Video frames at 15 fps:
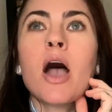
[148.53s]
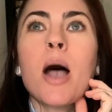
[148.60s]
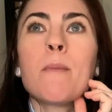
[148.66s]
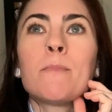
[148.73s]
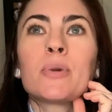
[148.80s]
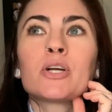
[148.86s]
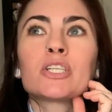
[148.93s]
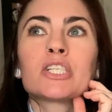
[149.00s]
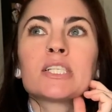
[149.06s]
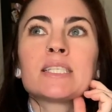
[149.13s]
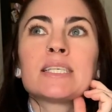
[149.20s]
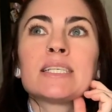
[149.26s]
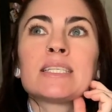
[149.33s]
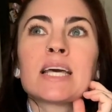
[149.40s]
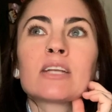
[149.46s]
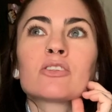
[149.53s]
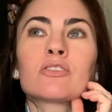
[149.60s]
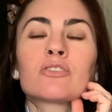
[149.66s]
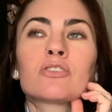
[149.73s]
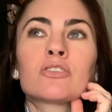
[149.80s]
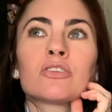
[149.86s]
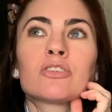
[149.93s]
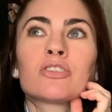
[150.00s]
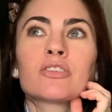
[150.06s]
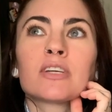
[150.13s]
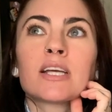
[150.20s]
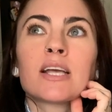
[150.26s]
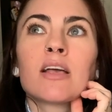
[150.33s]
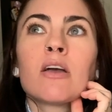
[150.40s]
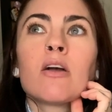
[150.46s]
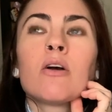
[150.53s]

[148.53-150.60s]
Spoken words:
emergency dental surgery,